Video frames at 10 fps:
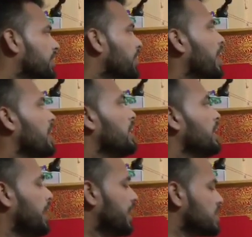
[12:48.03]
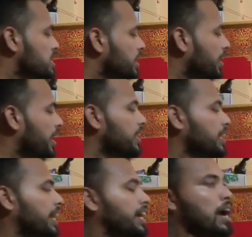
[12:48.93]
generally, acid rain
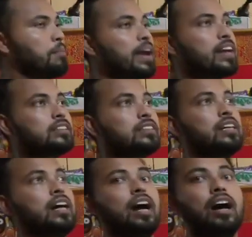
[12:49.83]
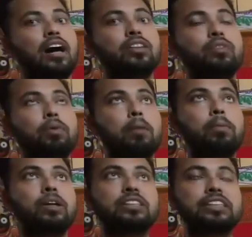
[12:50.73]
can damage the
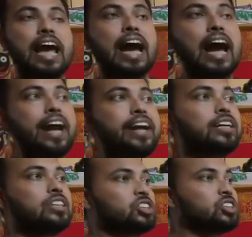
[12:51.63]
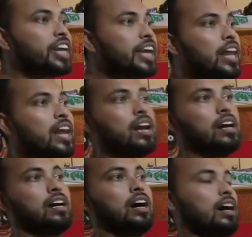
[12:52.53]
proper sand, steel,
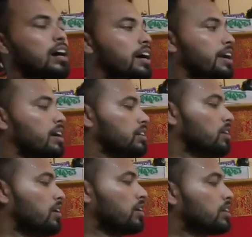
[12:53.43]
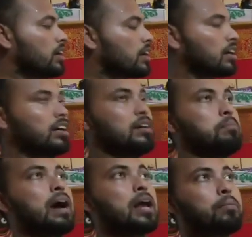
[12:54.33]
and the other
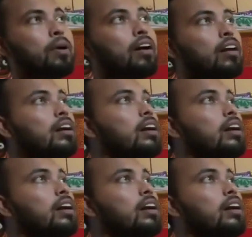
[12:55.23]
marble,